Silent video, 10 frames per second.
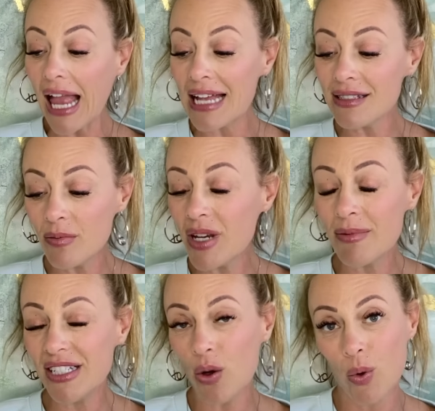And
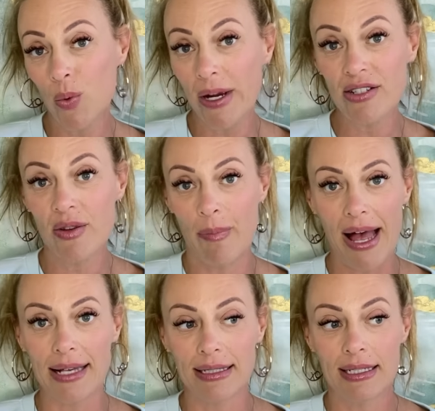sometimes the old ways are the
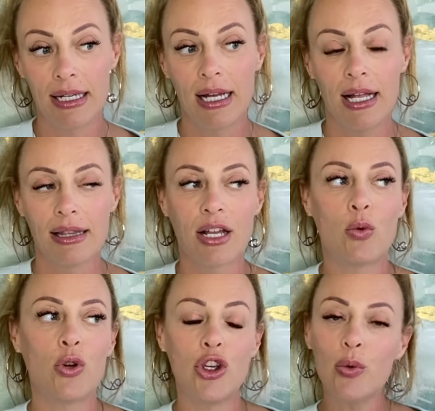best. Like
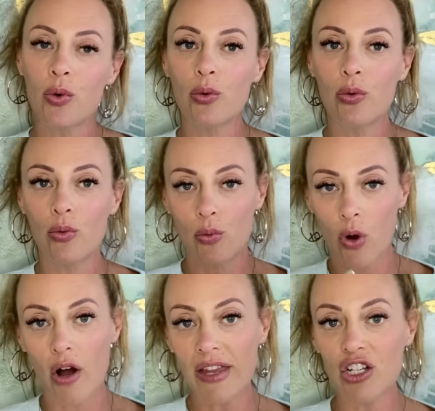you,
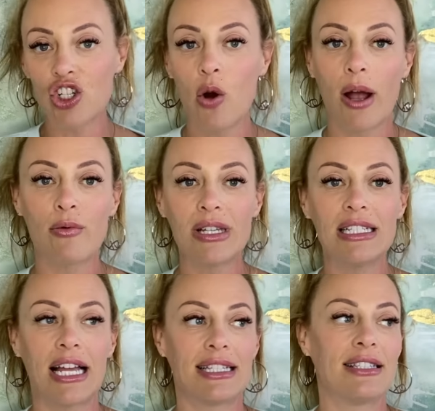on that show, I really
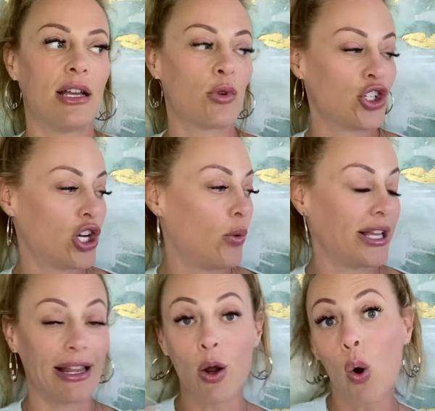liked that they were showing
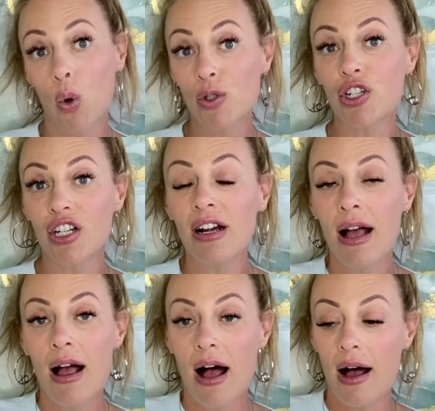like older
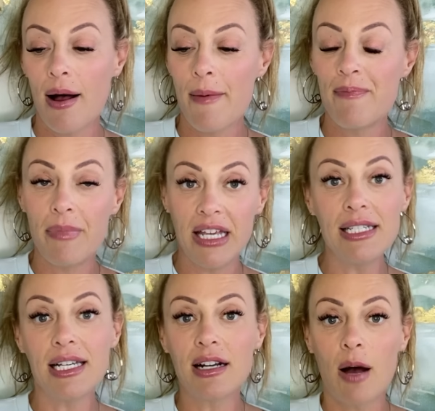Um,
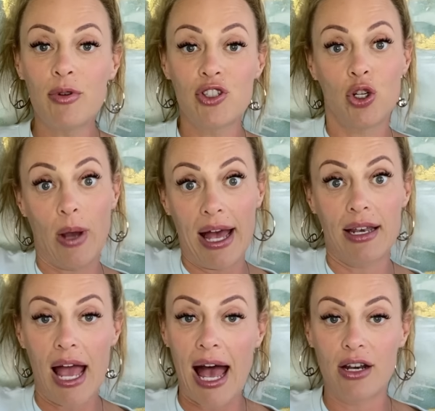Indian couples who
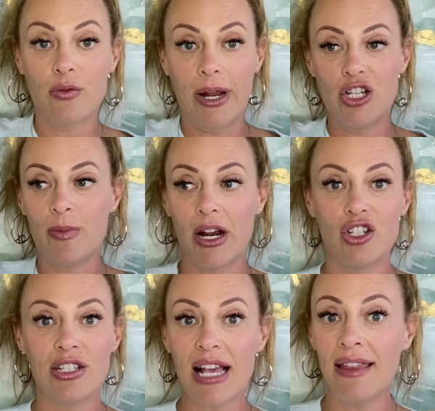had had arranged
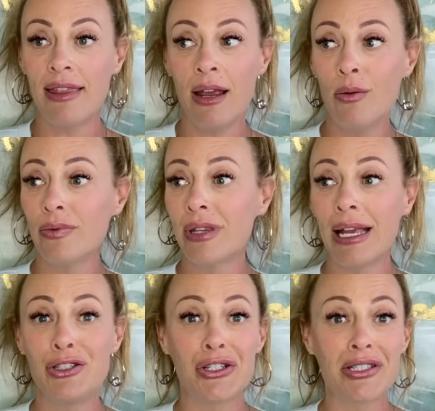marriages and they, they
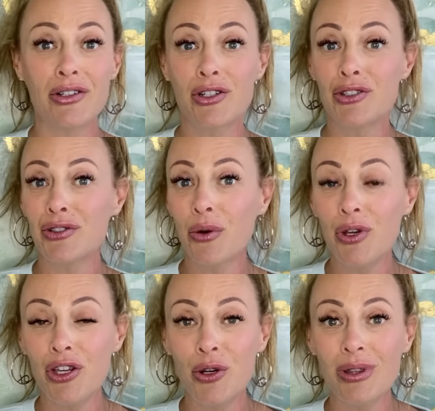just look so
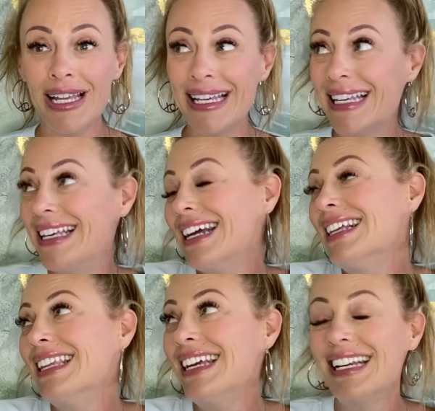cute, like
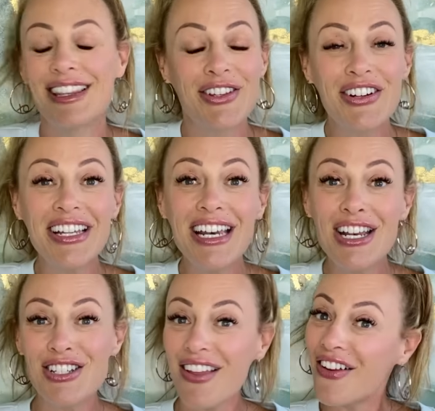giggling and looking at
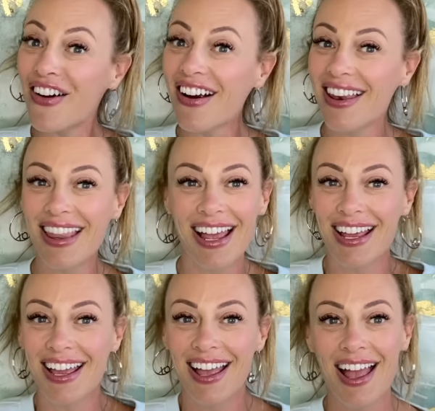each other and
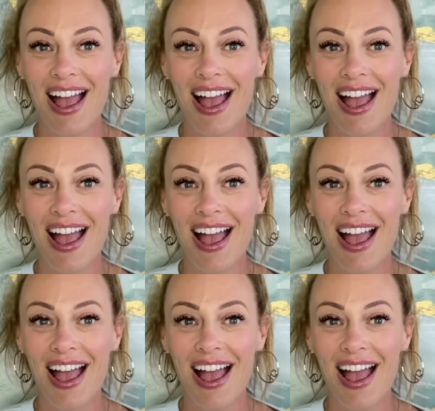like,